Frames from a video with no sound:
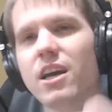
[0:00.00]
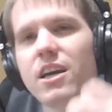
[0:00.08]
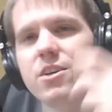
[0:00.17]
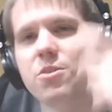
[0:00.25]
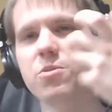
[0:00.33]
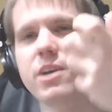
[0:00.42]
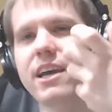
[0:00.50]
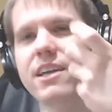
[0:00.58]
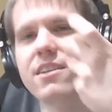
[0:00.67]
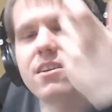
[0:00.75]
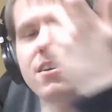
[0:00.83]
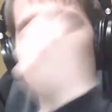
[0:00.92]
you
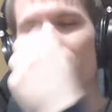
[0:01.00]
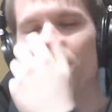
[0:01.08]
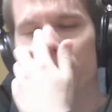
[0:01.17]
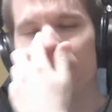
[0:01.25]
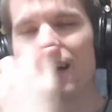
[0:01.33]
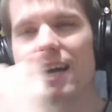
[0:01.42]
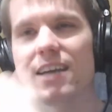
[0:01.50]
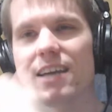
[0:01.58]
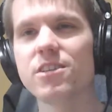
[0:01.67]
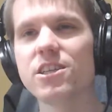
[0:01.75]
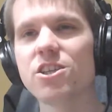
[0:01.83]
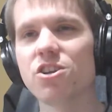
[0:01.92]
can apply
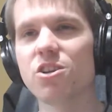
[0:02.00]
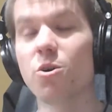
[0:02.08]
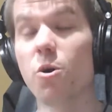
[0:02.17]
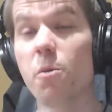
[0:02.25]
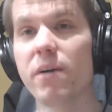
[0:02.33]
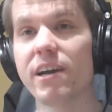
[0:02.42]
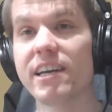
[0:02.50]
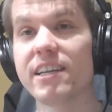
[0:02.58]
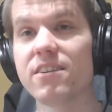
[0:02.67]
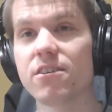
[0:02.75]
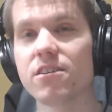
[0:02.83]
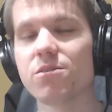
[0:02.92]
additional
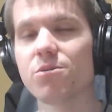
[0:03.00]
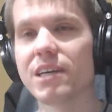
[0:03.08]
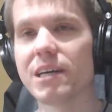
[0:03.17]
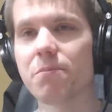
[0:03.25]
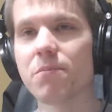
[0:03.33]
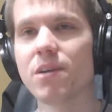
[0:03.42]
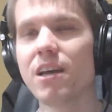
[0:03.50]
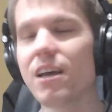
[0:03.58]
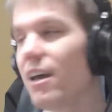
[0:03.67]
operators to them,